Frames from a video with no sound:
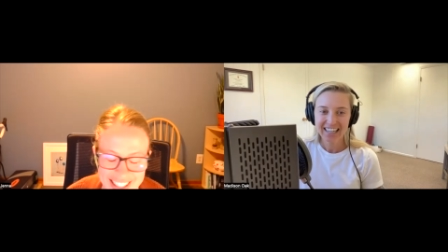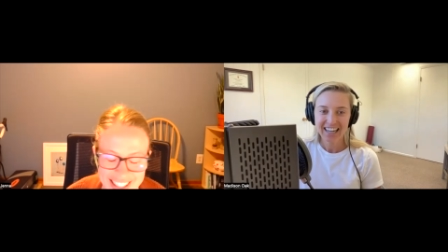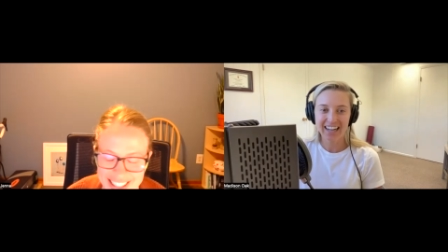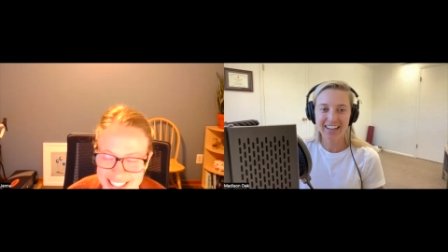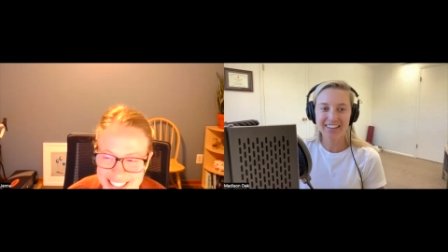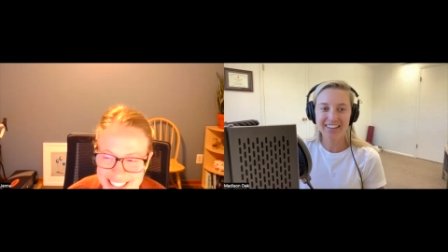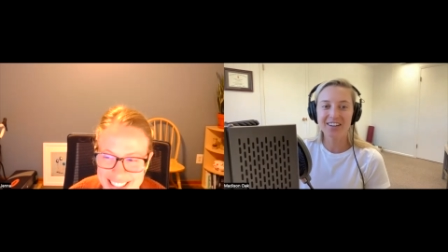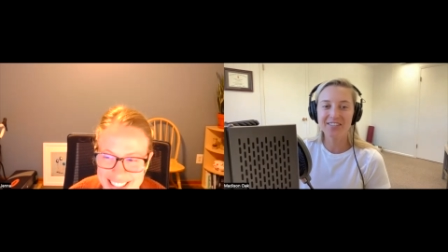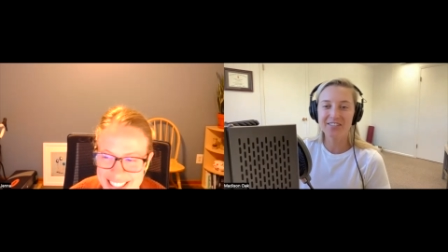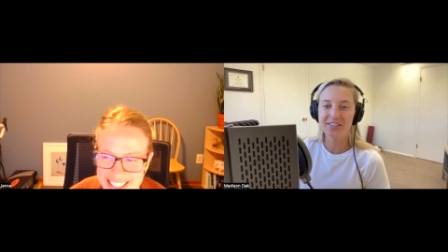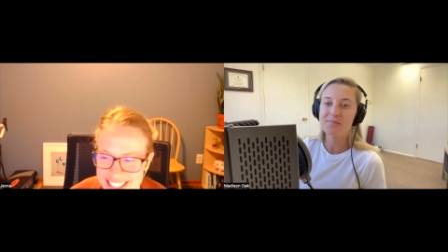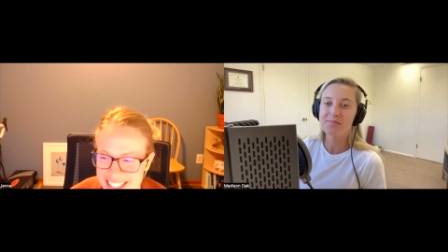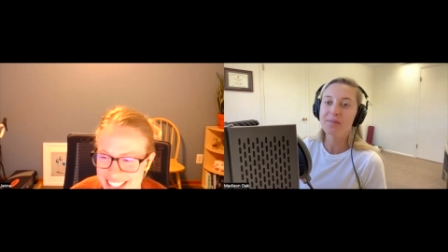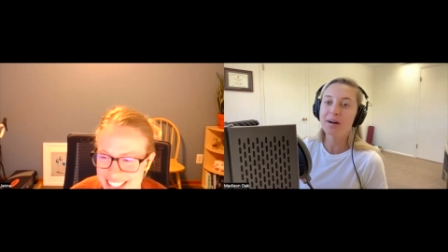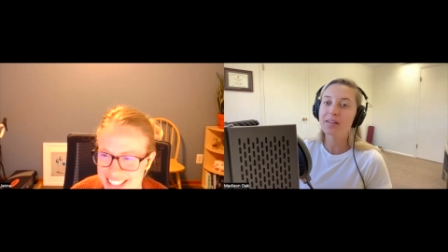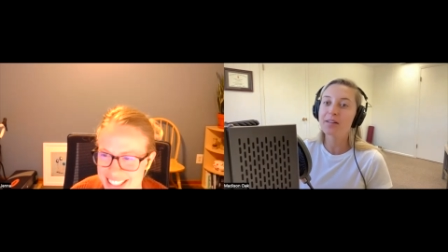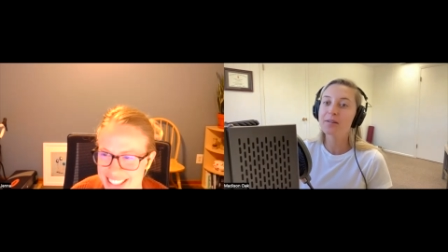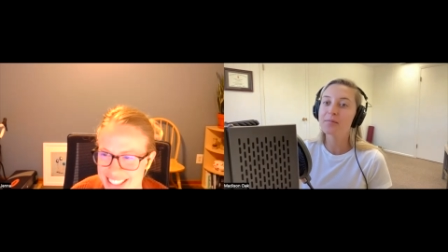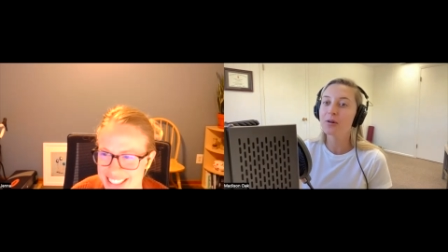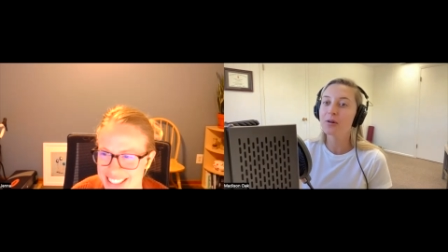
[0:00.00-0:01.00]
I love it.
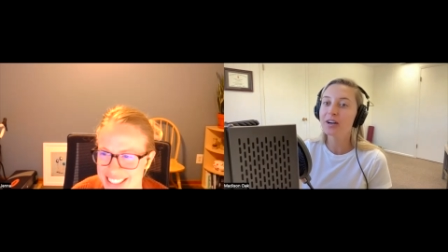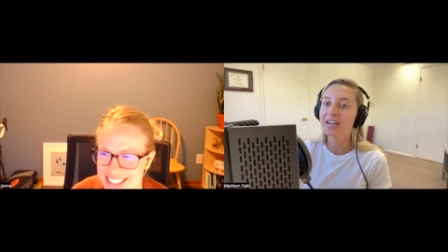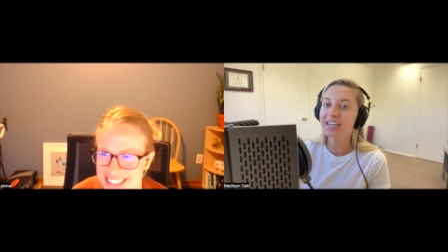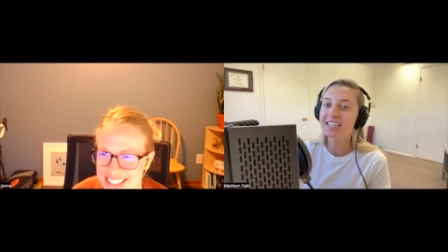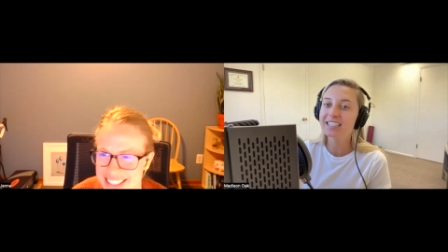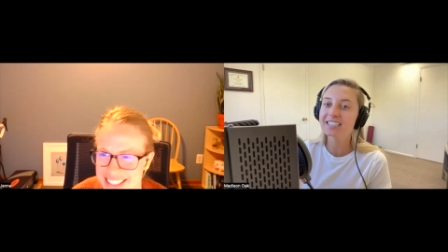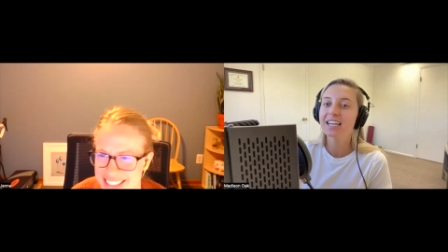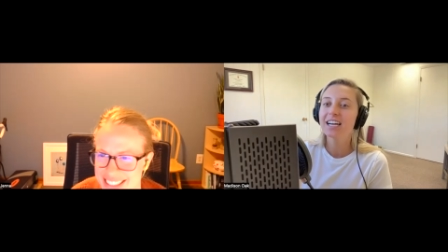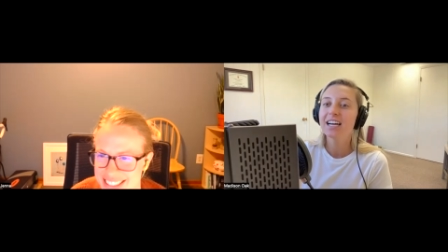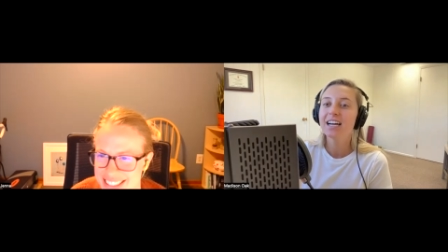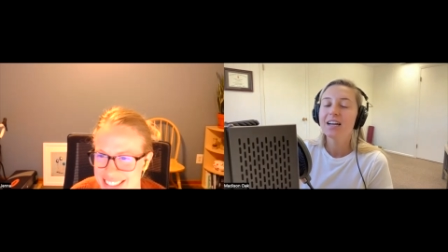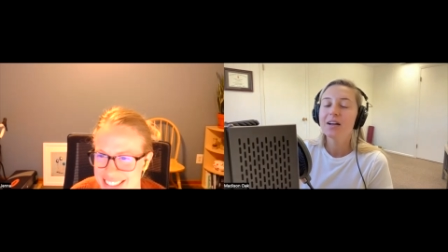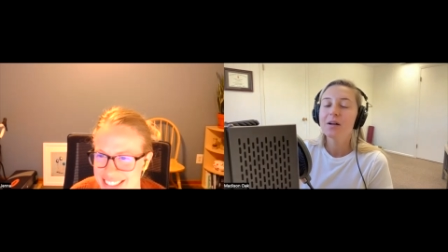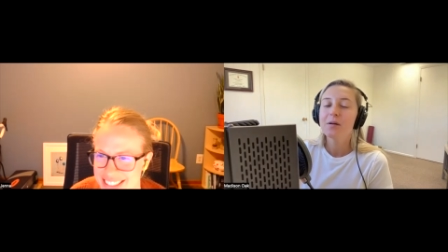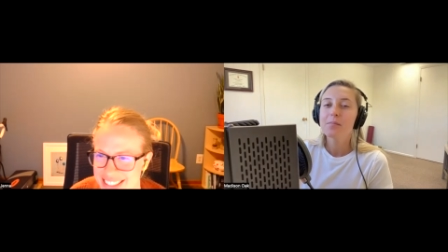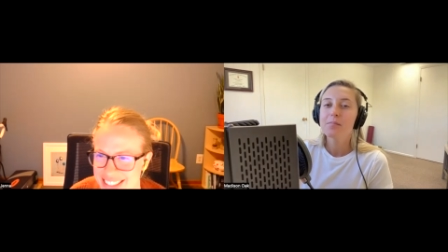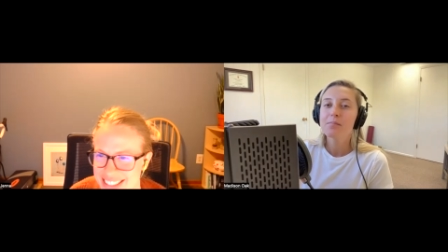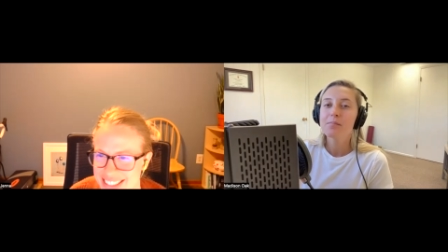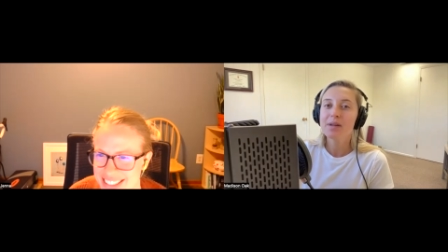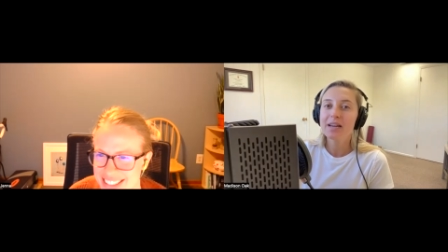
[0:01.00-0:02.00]
But the point is,
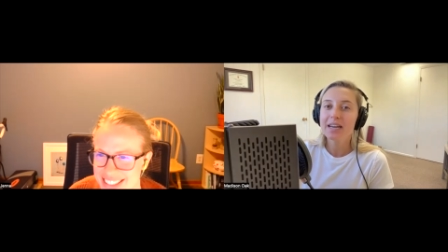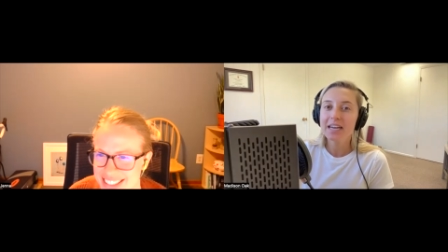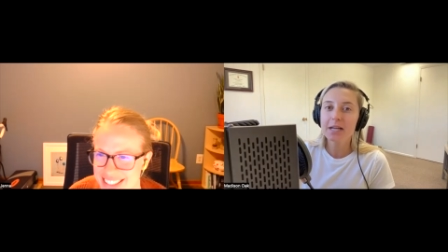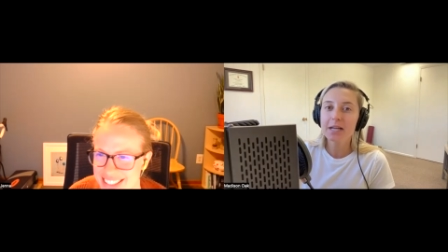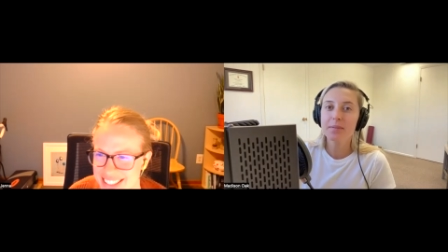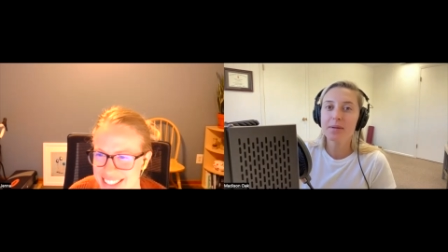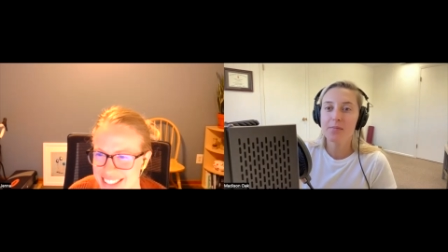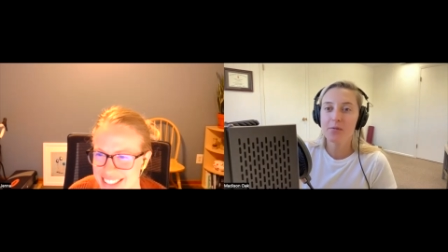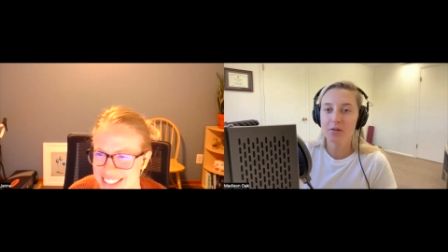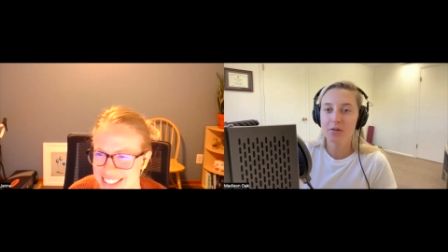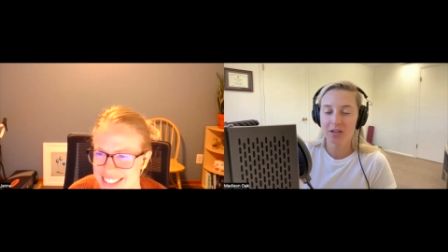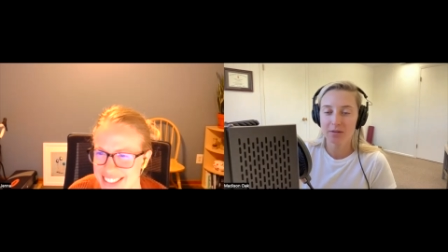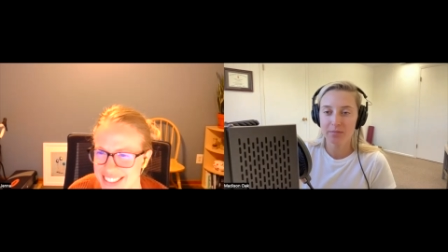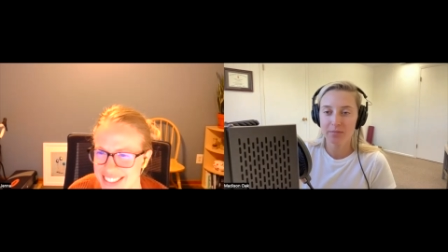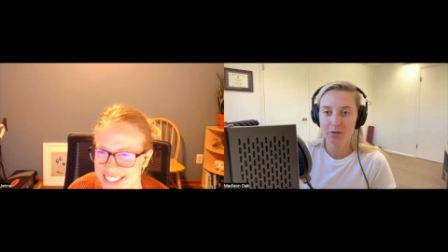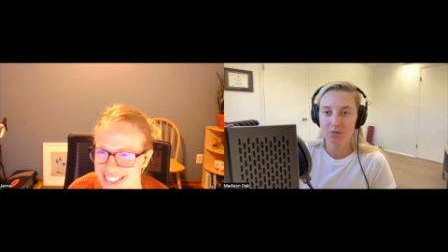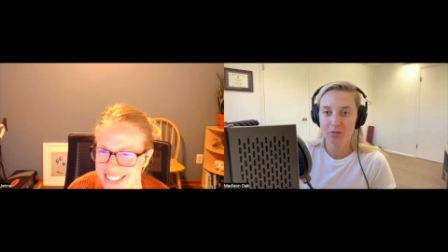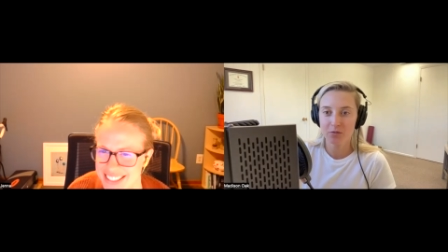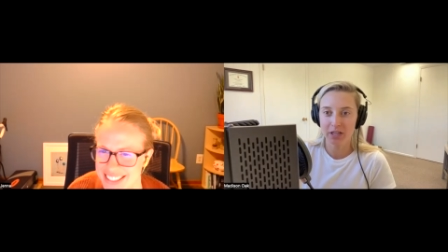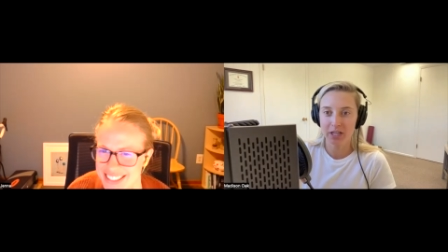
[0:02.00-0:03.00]
meeting people can
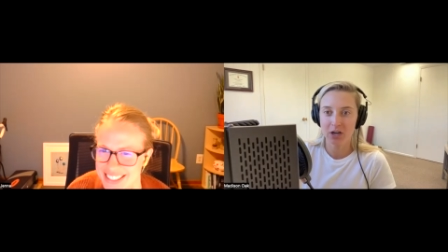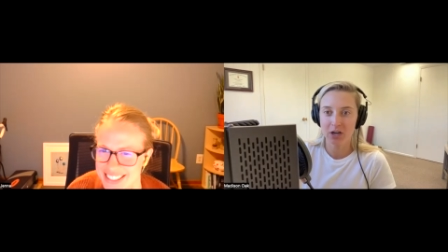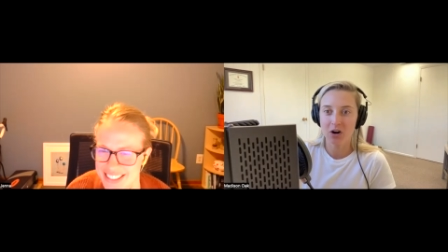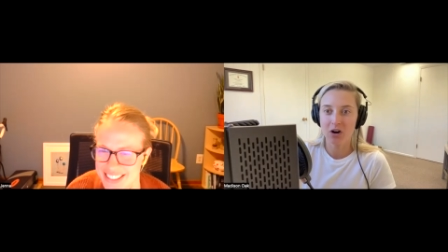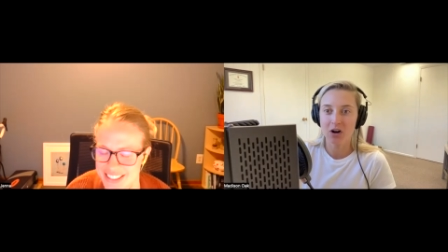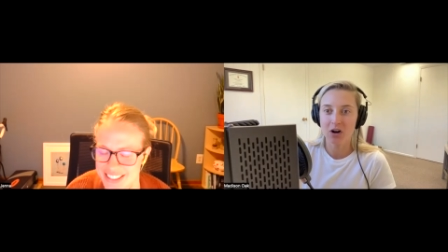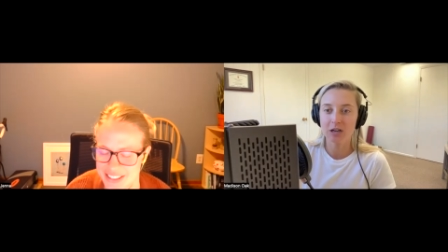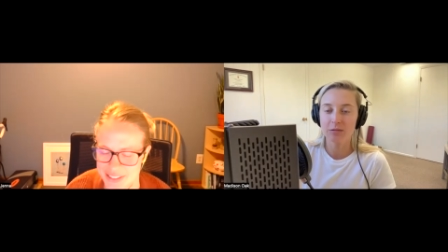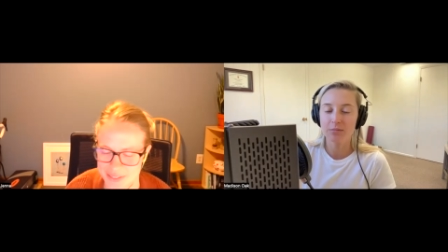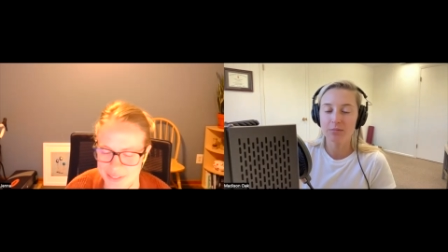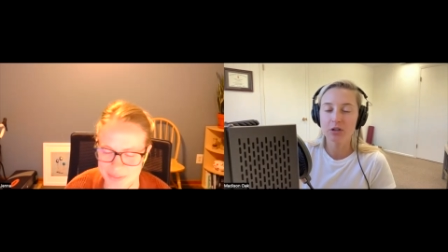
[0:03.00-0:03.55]
be really hard.